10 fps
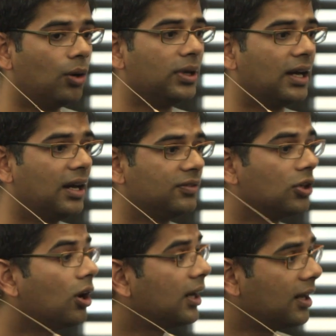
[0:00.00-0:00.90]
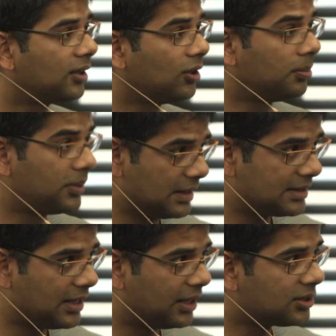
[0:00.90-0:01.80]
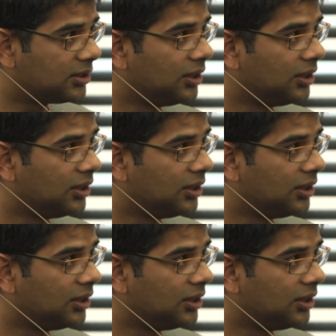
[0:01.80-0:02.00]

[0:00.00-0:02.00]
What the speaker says: We haven't got anything up as yet.